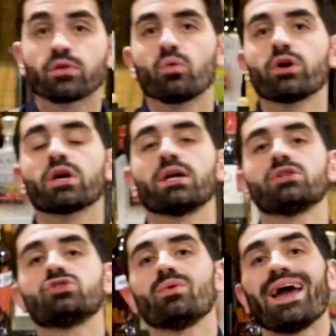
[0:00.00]
We are
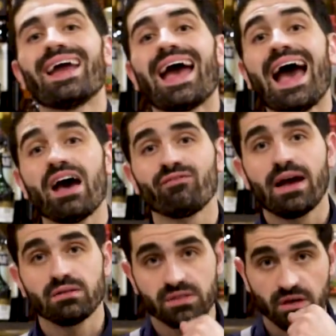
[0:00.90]
gonna do 1/2
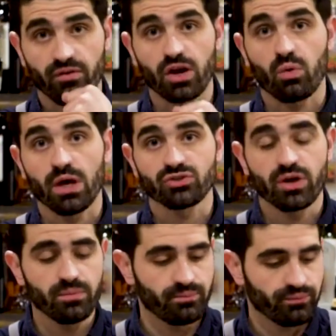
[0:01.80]
ounce of our
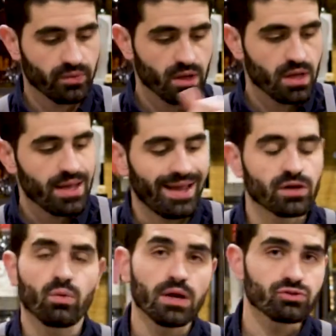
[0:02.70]
Cointreau.
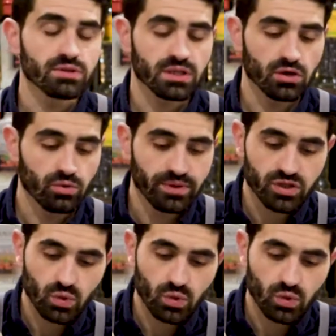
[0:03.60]
And Cointreau is a little bit